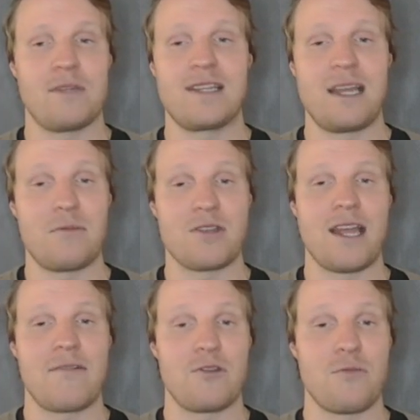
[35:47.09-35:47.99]
this team doesn't
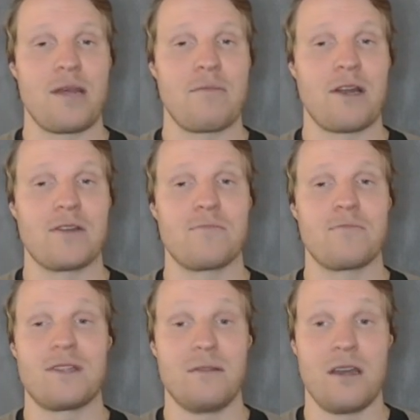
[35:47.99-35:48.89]
have too many players
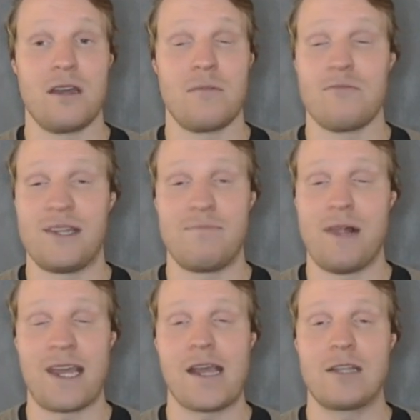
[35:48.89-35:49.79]

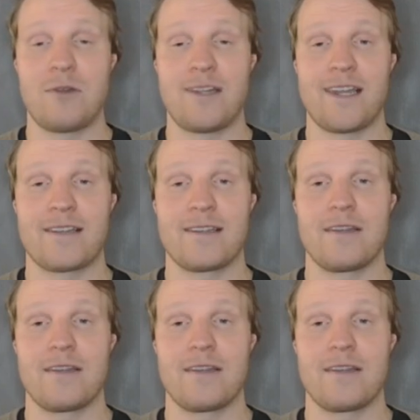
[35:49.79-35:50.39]
blanking in 26.